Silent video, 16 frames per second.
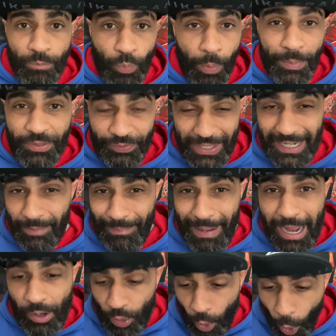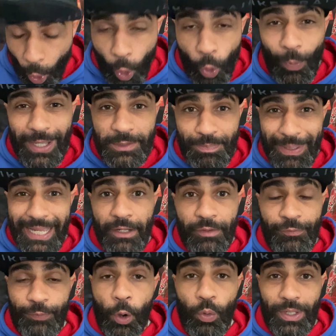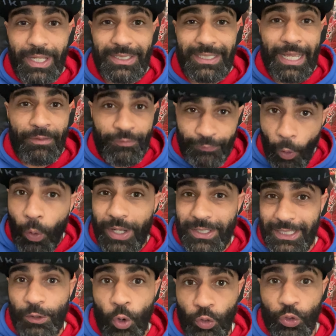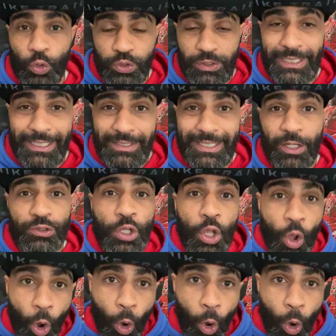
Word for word: when we think about always being focused and focusing on those details,